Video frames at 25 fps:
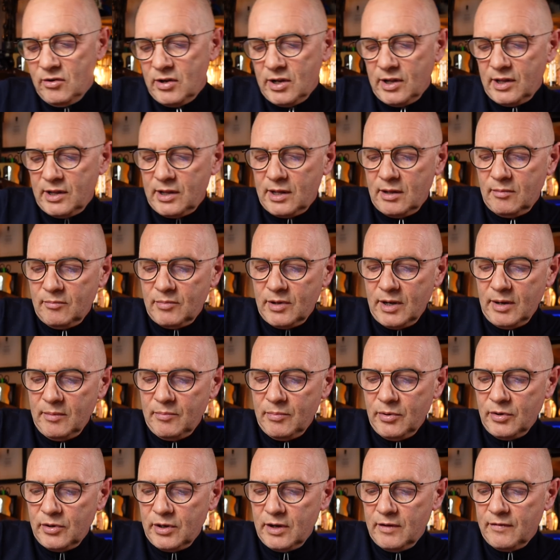can simply
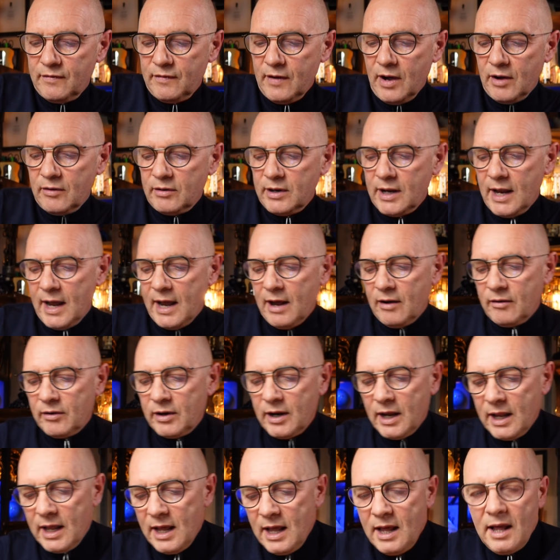put your phone
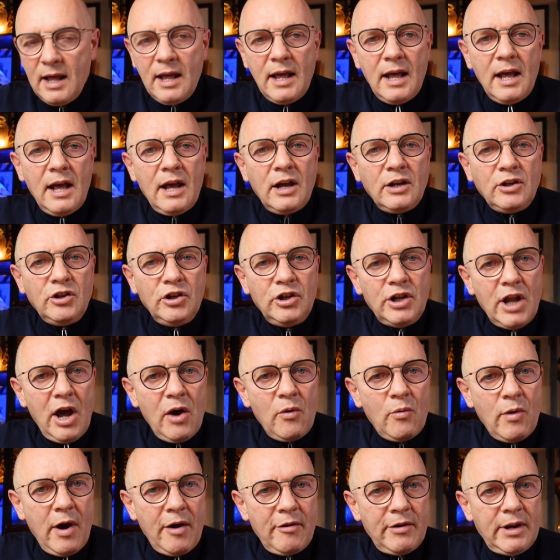down, you know
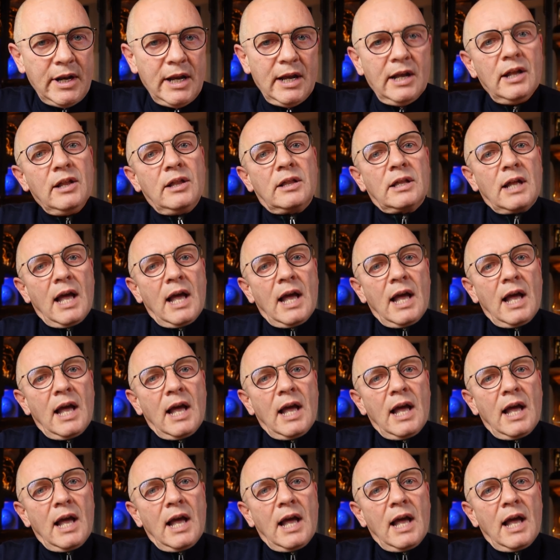where it is,